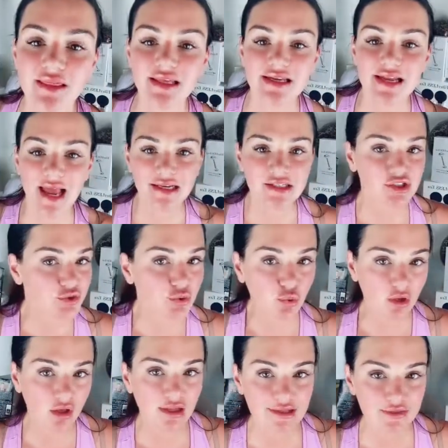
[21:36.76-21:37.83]
The next
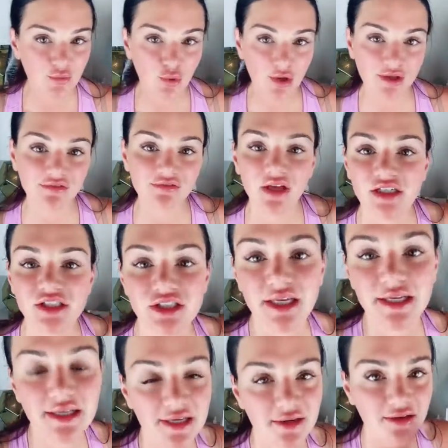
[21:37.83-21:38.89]
tool in the Royal Flush
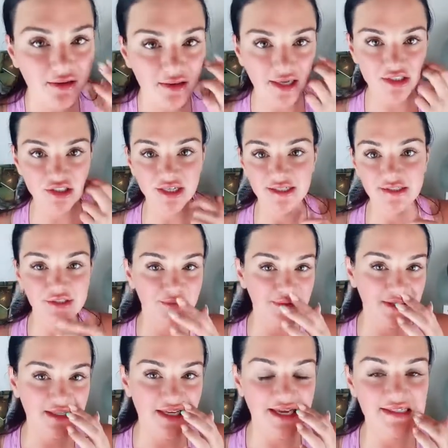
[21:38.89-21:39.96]
Skincare Collection, so we
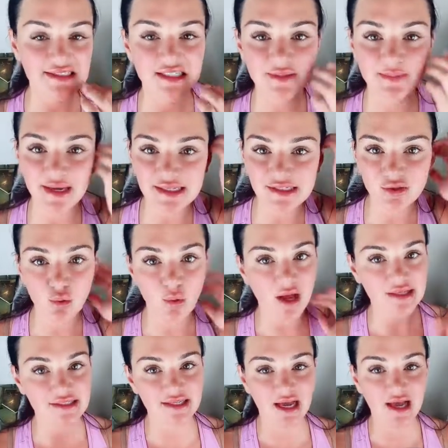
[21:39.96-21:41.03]
have the Ace of Spades
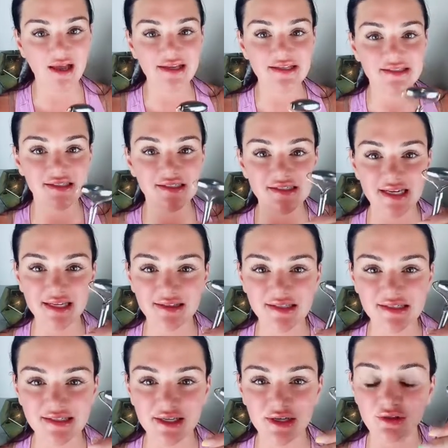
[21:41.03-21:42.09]
Gua Sha, is the stainless
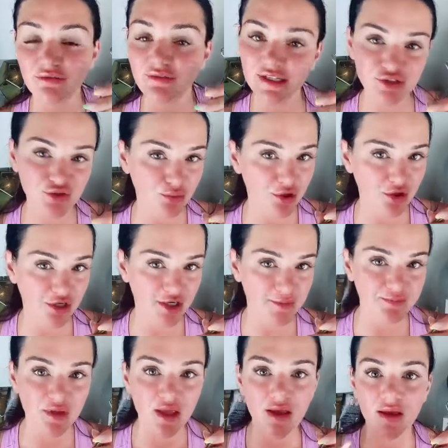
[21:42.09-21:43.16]
steel facial roller.
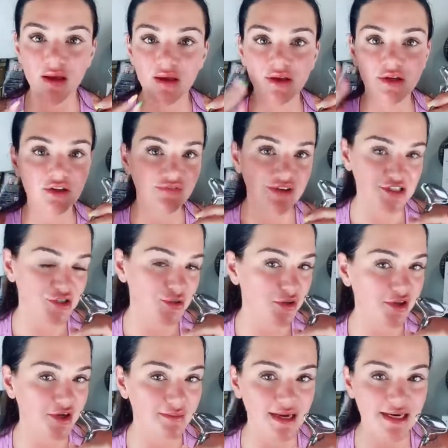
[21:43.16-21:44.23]
Your facial
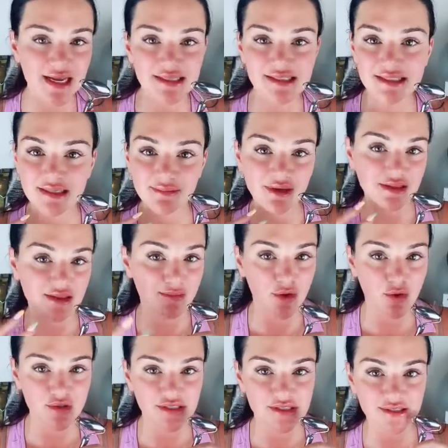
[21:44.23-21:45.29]
roller might not seem like the
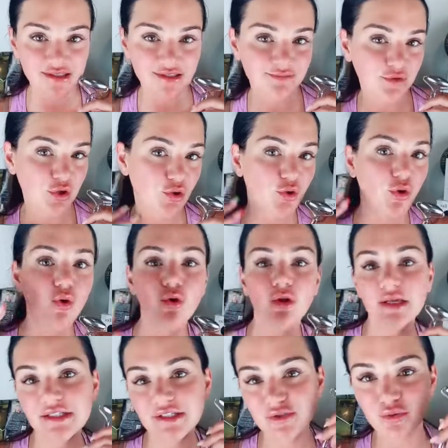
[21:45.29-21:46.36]
most
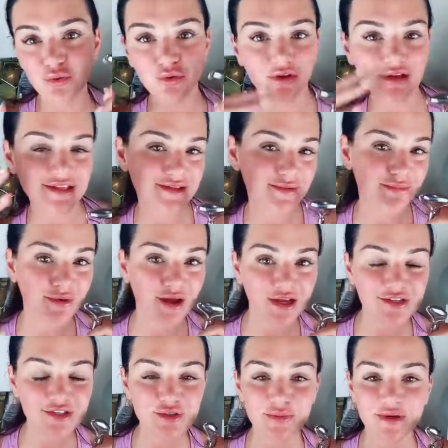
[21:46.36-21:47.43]
coolest tool in the
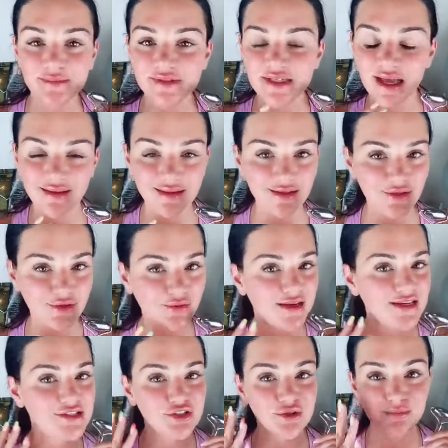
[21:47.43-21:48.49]
bunch, but I'm telling you,
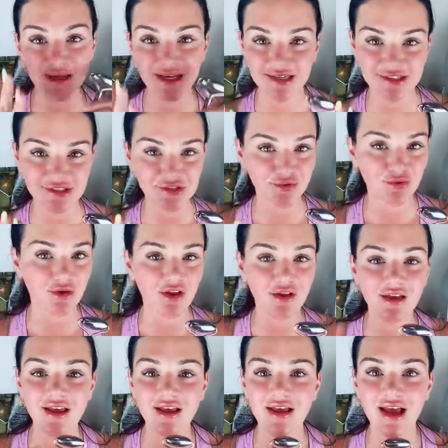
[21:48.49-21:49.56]
it is your maintenance
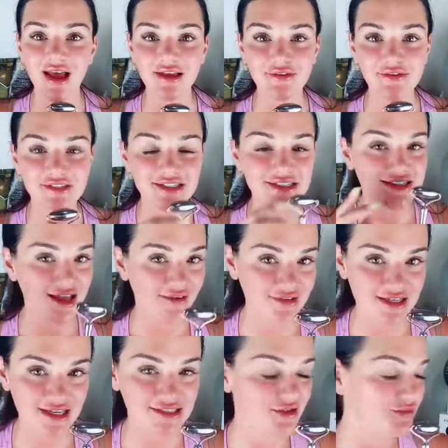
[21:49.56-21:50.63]
tool. I use this
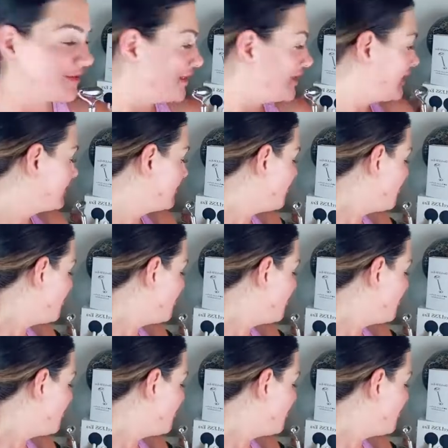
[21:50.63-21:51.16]
7 days a week in